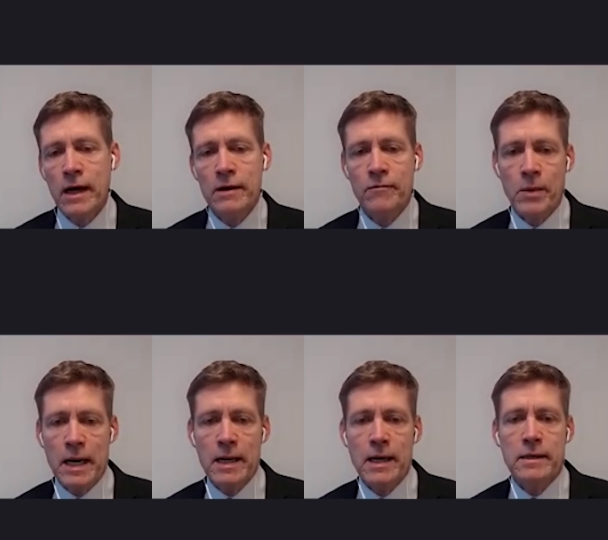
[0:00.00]
kind of
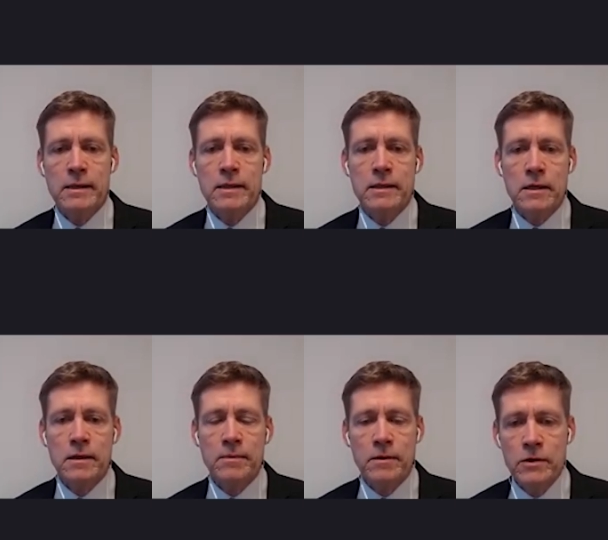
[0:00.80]
brain cancers,
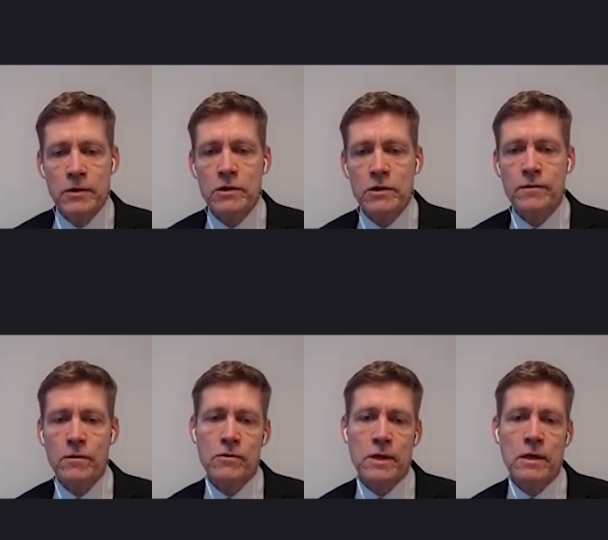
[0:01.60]
but we just
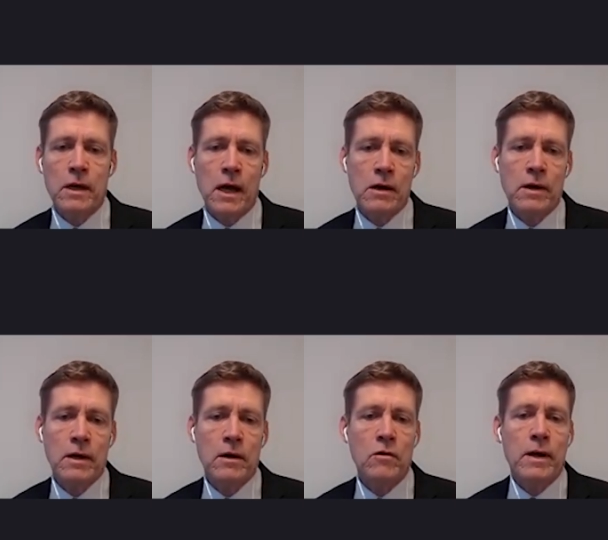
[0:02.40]
focus in on
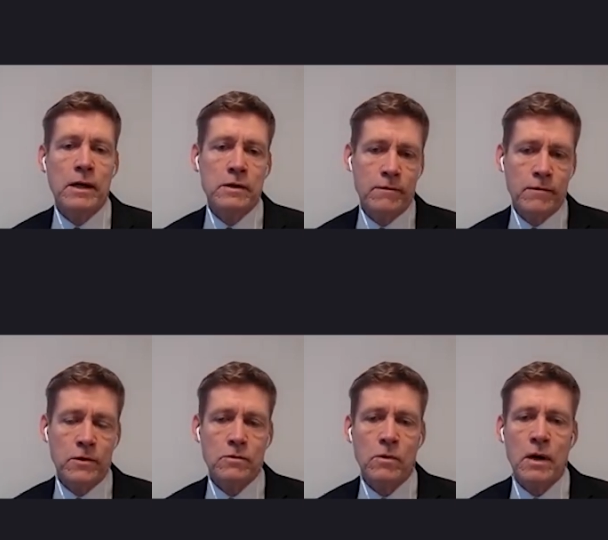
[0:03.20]
high-grade glioma as the
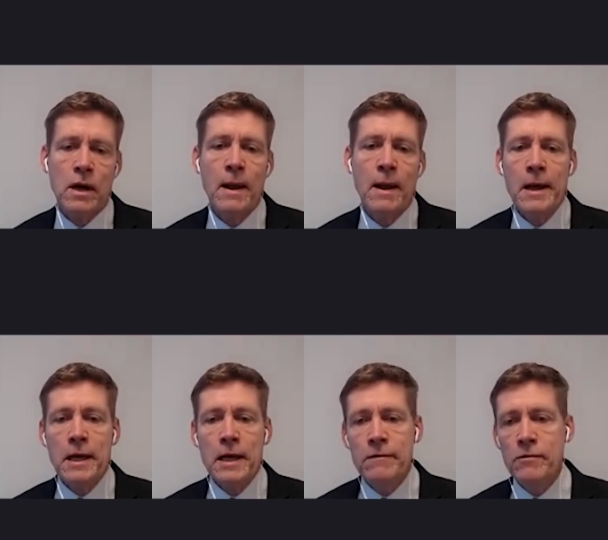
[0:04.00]
first one.
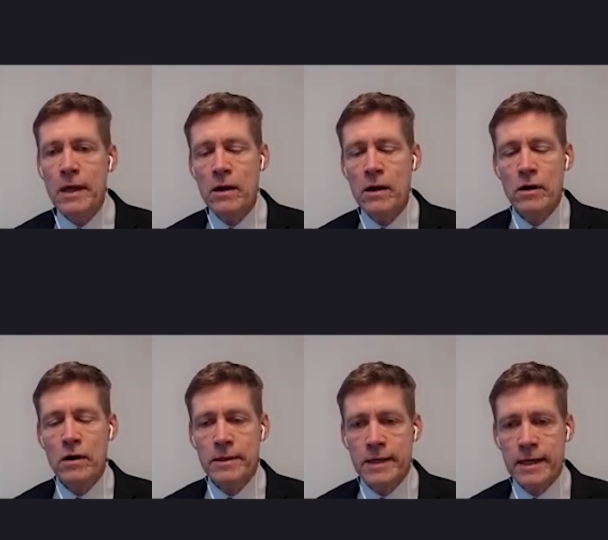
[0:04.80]
If you then look at
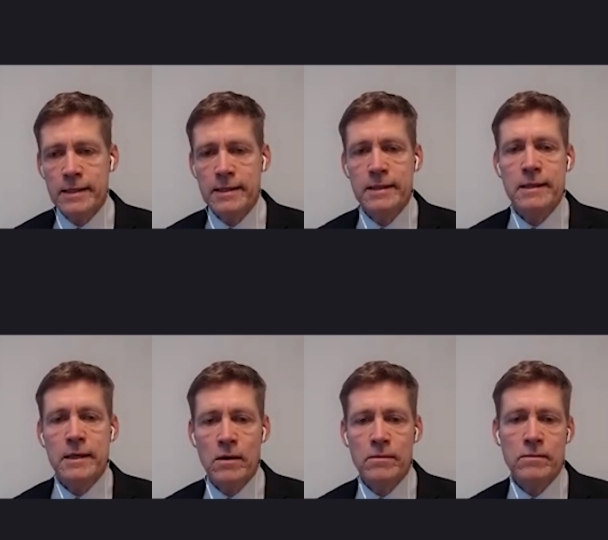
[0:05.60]
metastases that
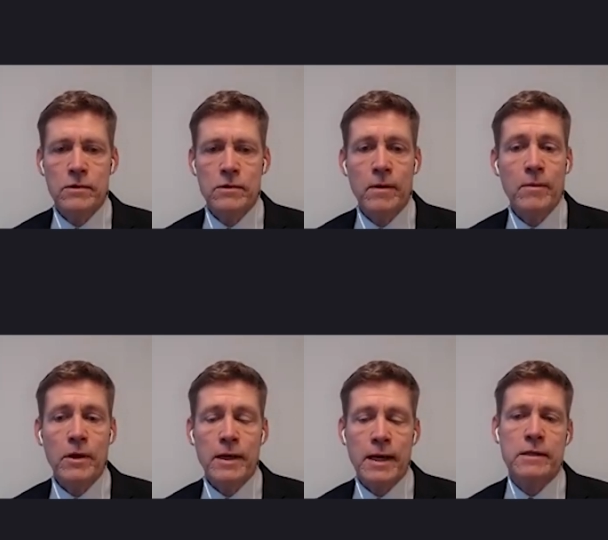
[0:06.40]
come from
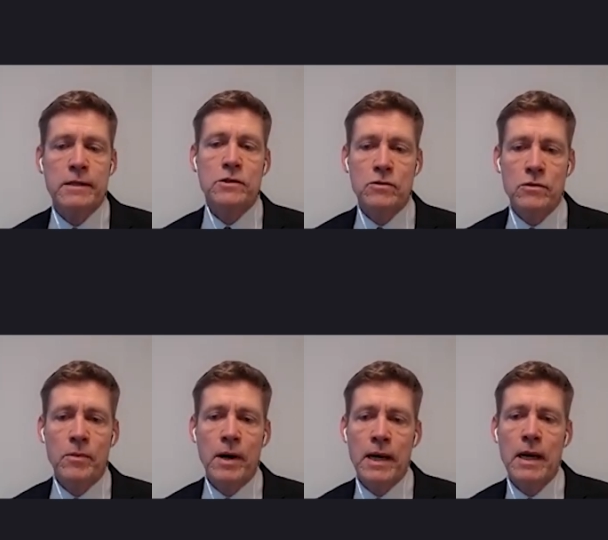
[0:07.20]
other cancers to the
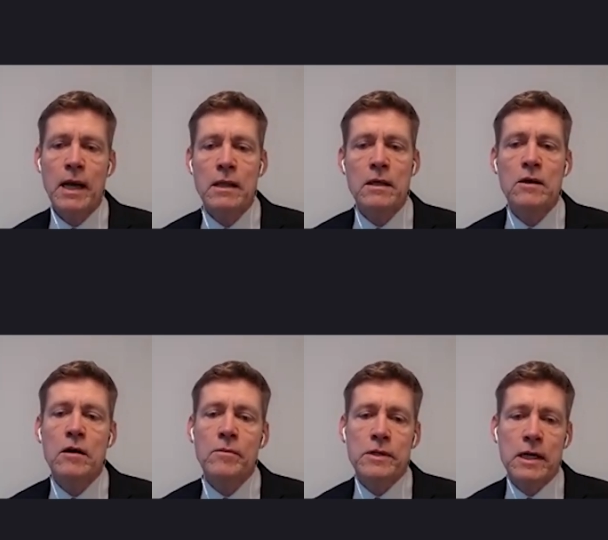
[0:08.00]
brain, the
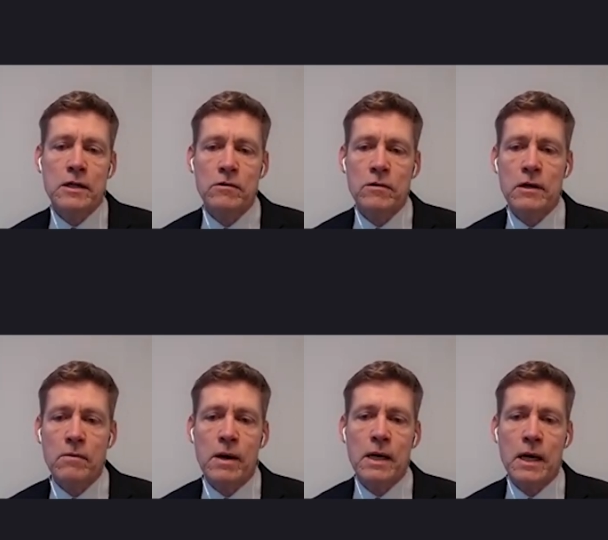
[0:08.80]
number is actually
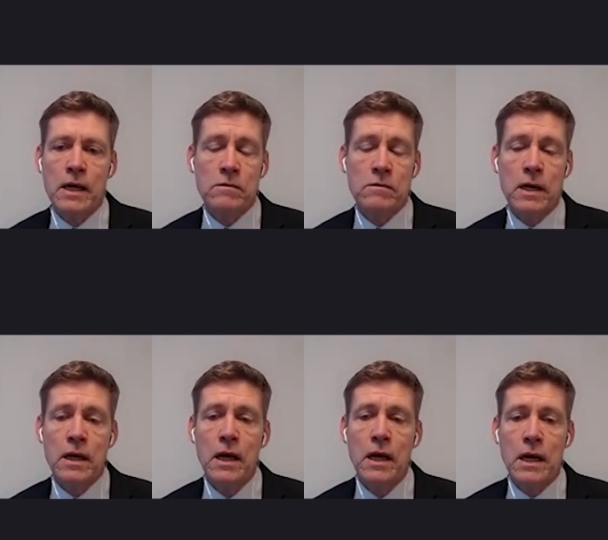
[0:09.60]
quite high as well,